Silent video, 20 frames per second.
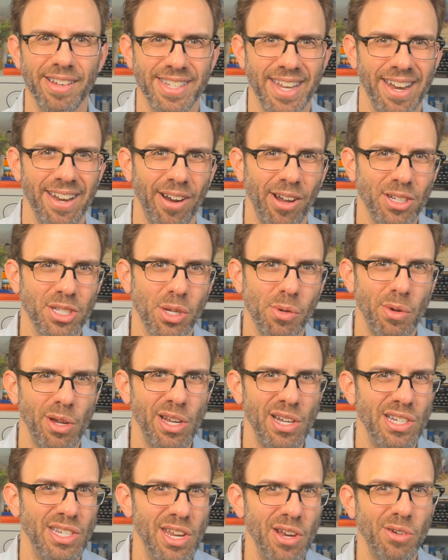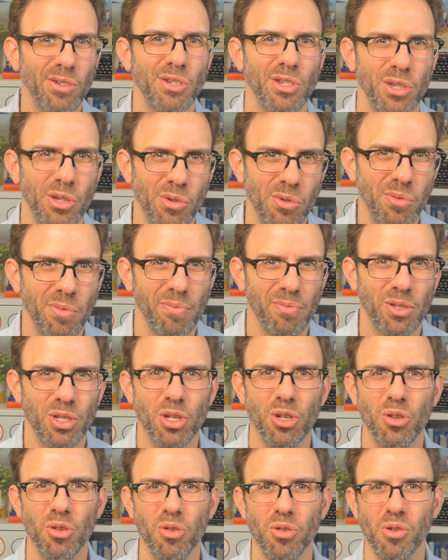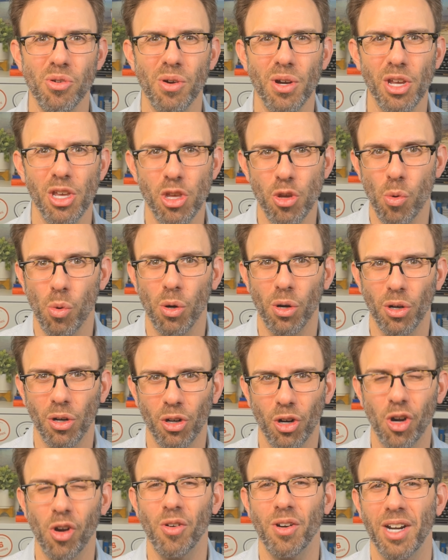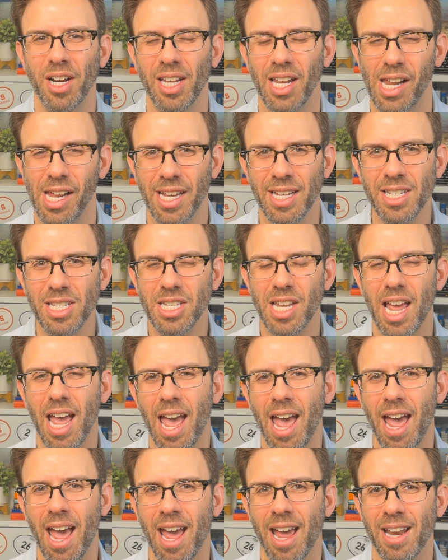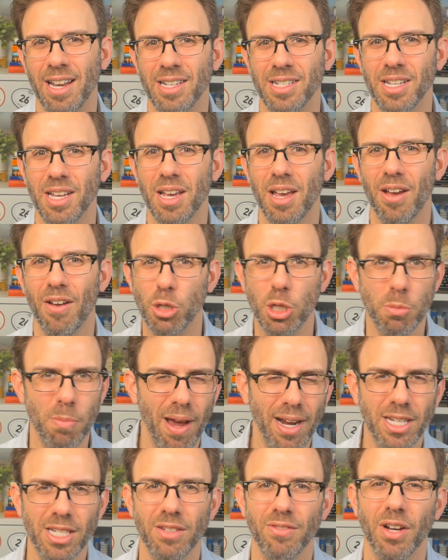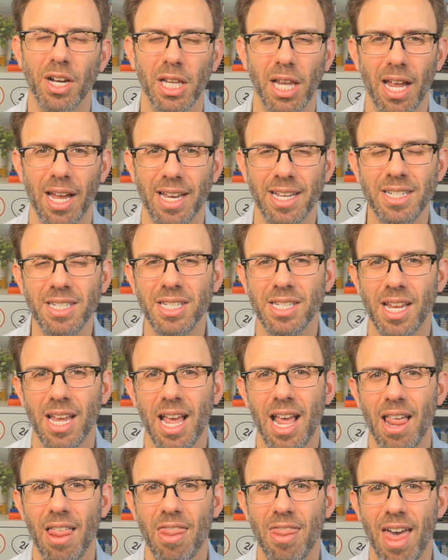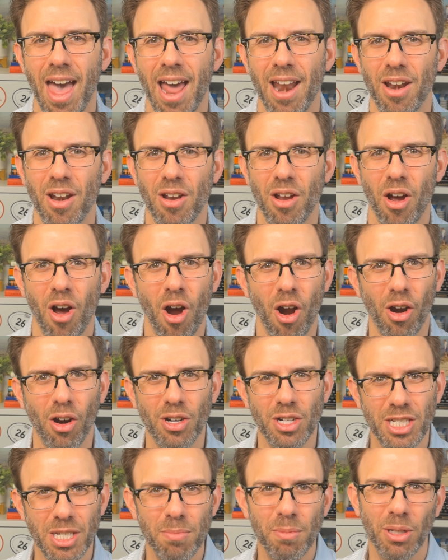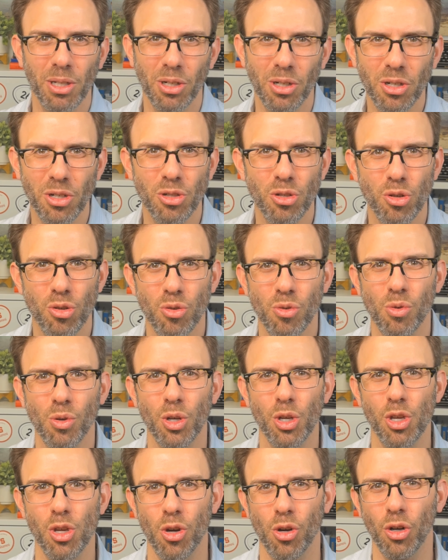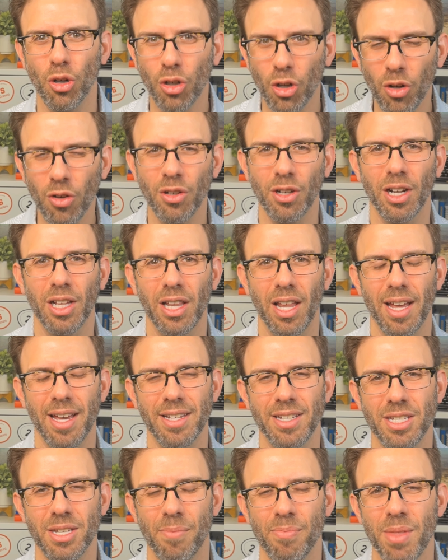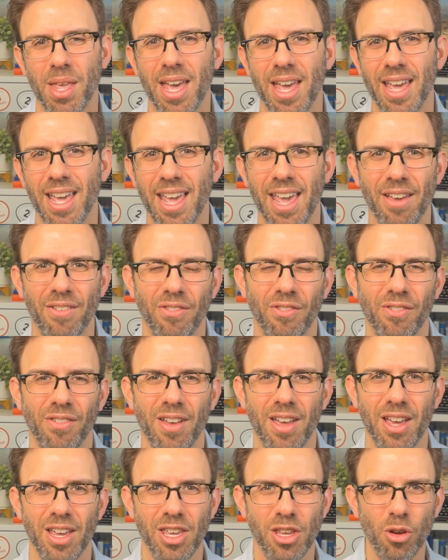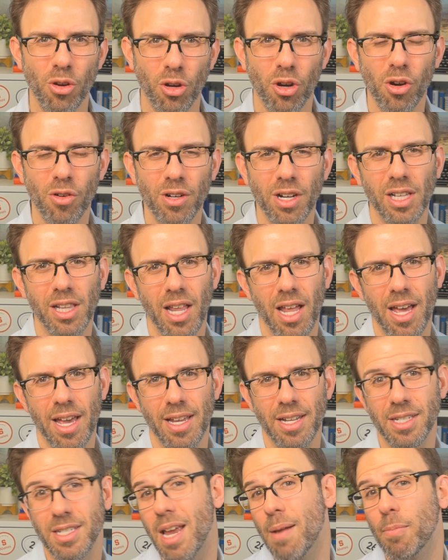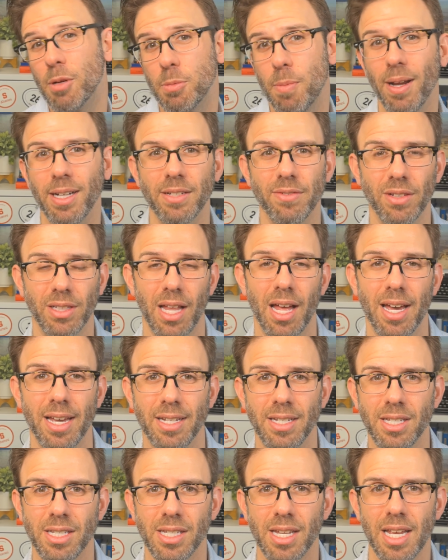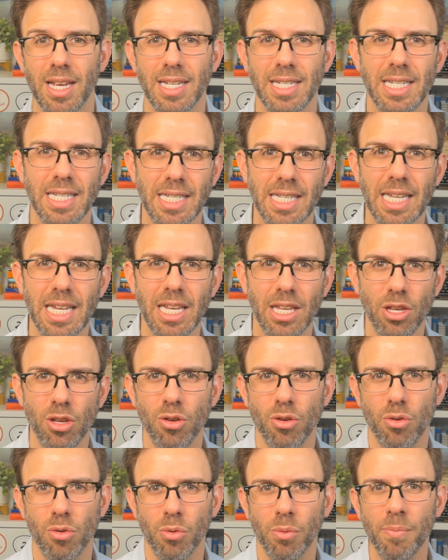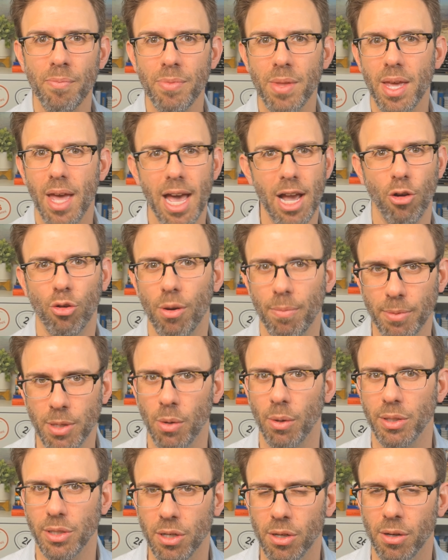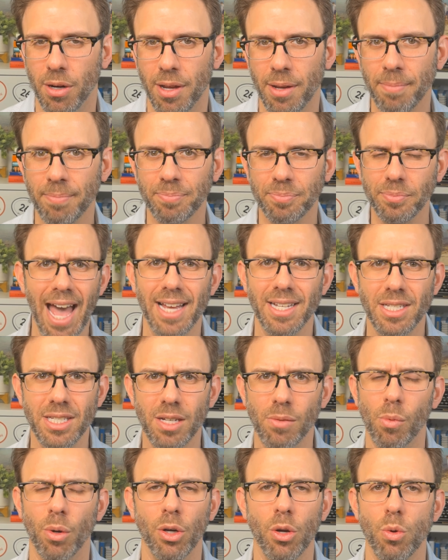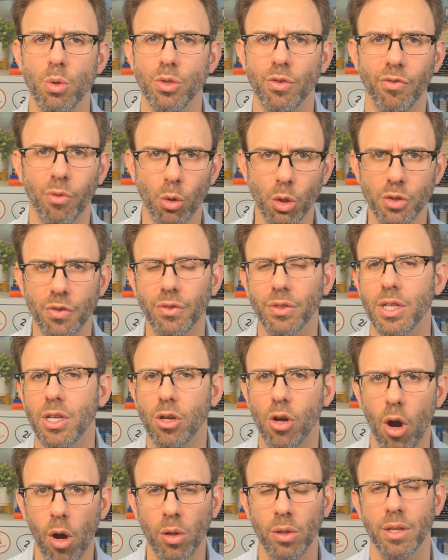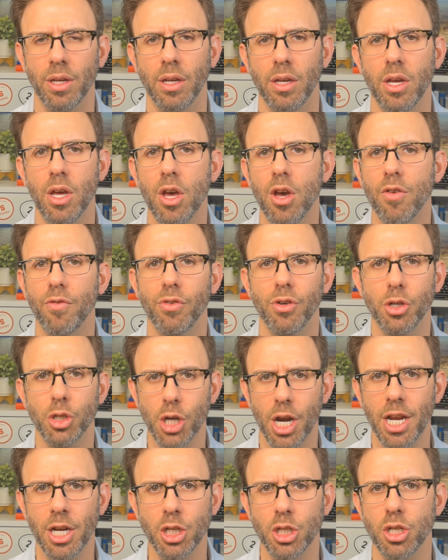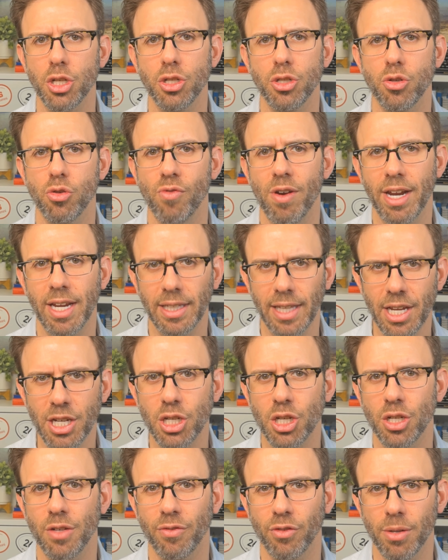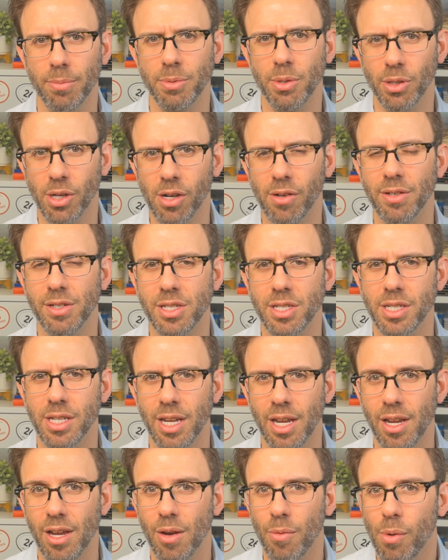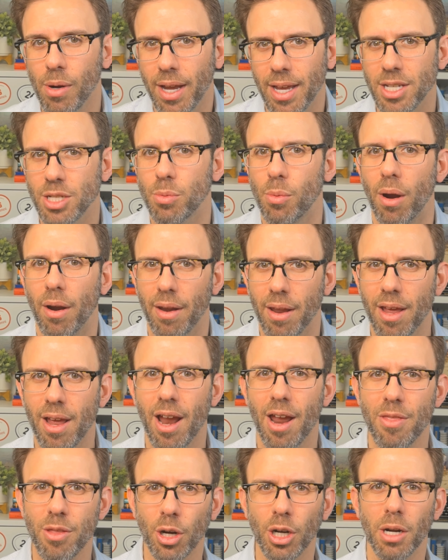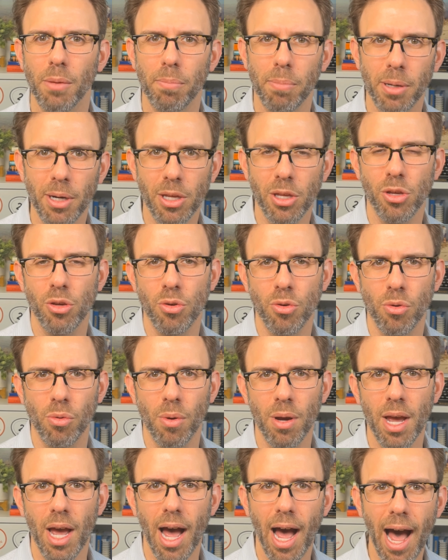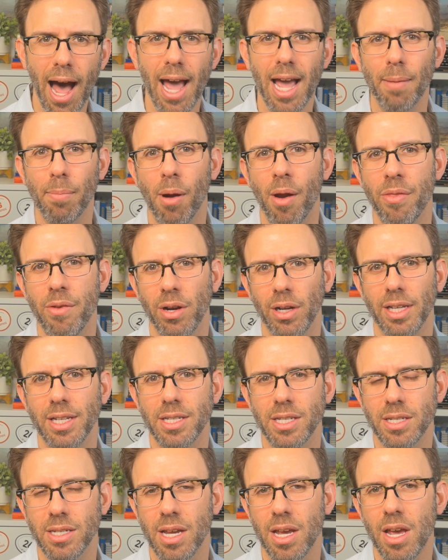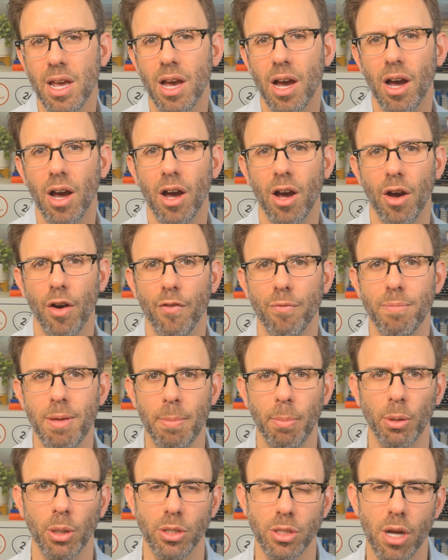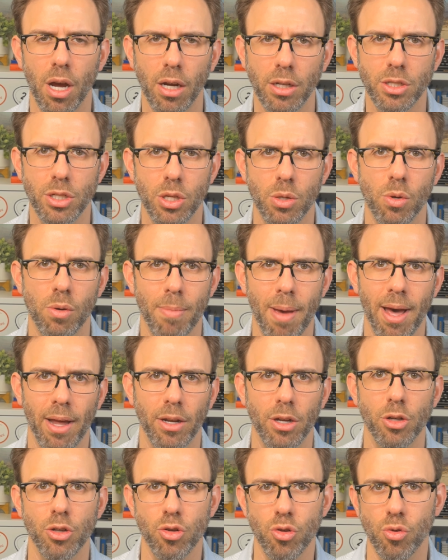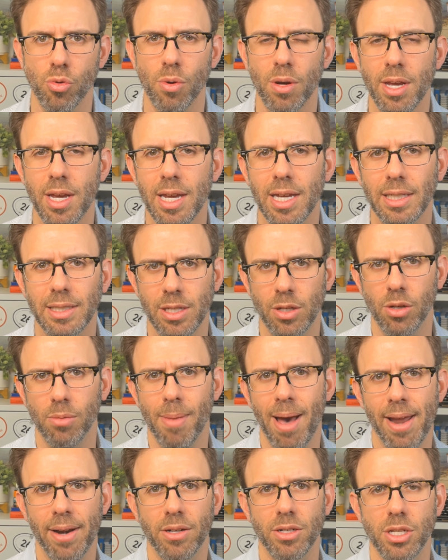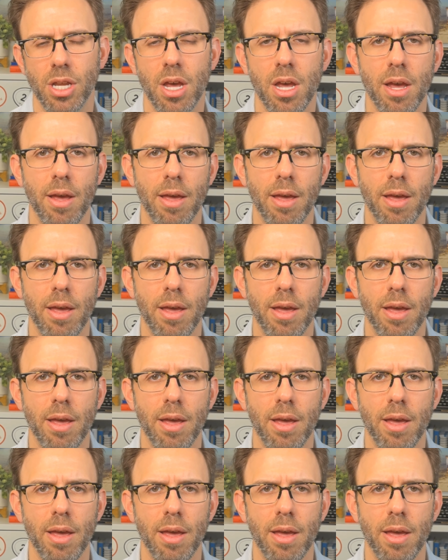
is that it also endears you to your current clients and prospective clients that are similar to your current clients. If your current clients and prospective clients see you, a crypto attorney, as someone who's forcefully calling for changes to regulation of cryptocurrency, well, guess what? They're going to put you high up on their list of people to talk to about new legal matters.